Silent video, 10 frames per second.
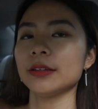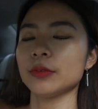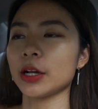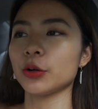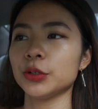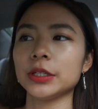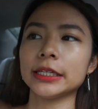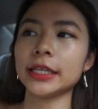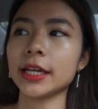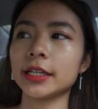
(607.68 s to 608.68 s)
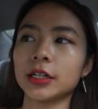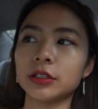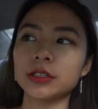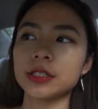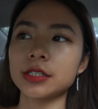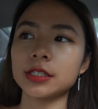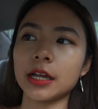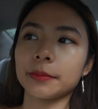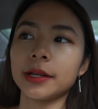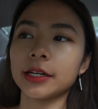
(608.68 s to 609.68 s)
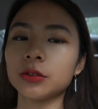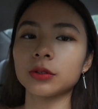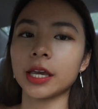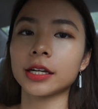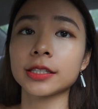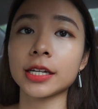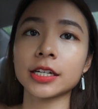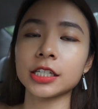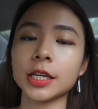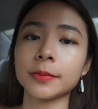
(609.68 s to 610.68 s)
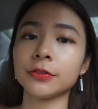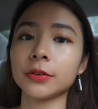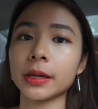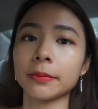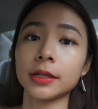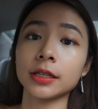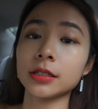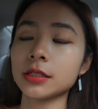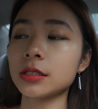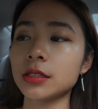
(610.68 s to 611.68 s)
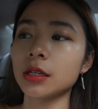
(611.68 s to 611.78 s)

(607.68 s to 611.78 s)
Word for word: We are going to Ikea now because I'm planning to get a dining table for my place.